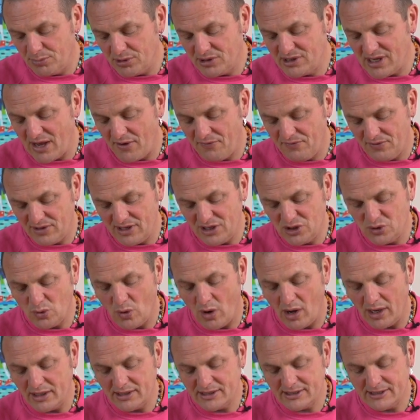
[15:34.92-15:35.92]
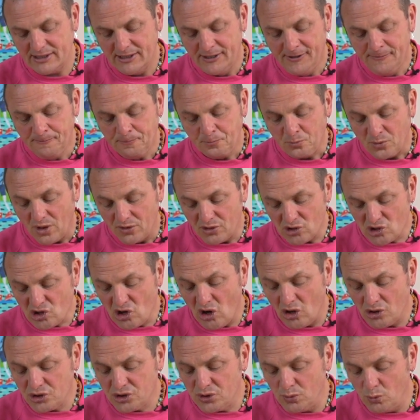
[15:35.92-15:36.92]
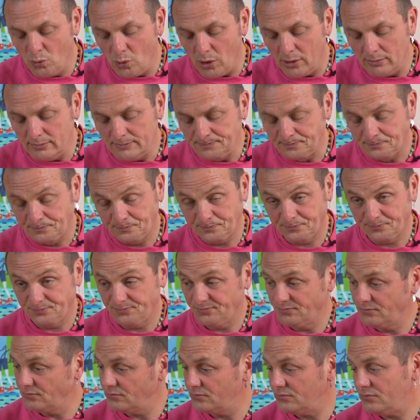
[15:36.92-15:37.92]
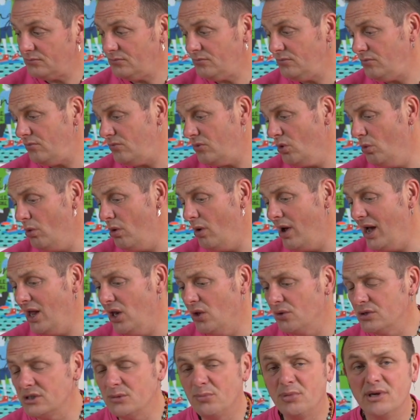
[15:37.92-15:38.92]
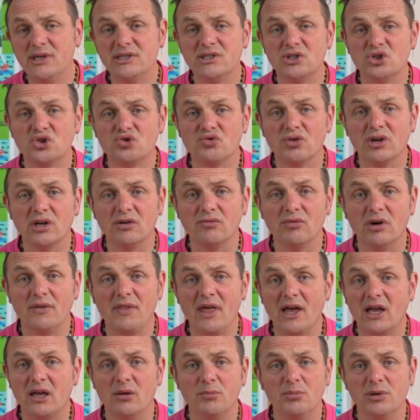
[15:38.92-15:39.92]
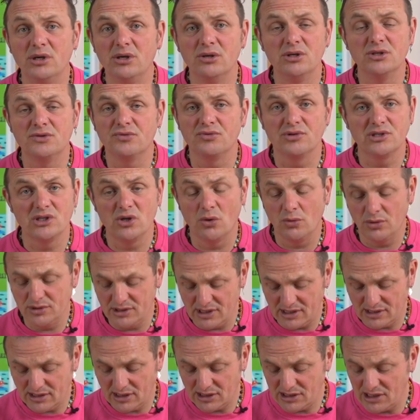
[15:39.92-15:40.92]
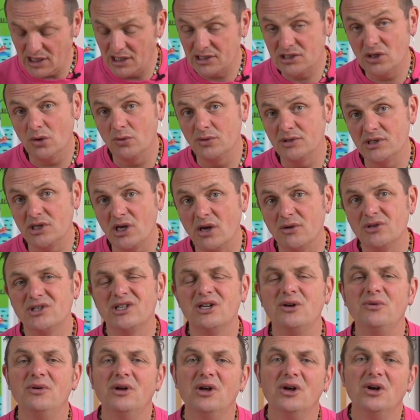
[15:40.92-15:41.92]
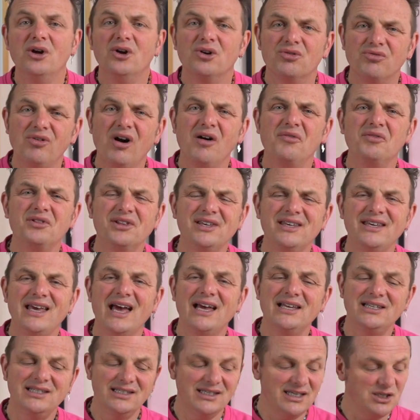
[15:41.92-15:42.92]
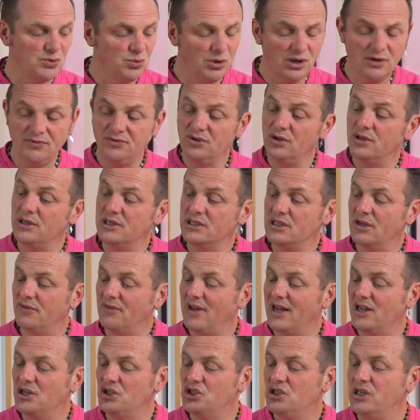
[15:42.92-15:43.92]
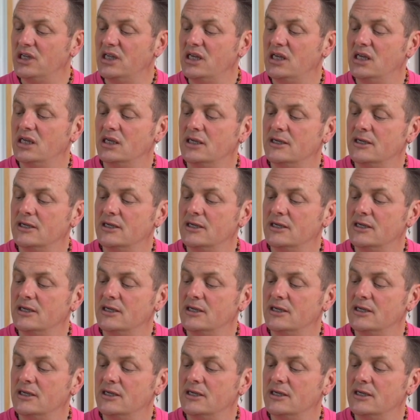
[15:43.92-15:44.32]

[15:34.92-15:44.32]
definitely twice. The cotton one, well, how long is a piece of string, right? That can be used for as long as it goes. So rather than guess these, what I've done is I've actually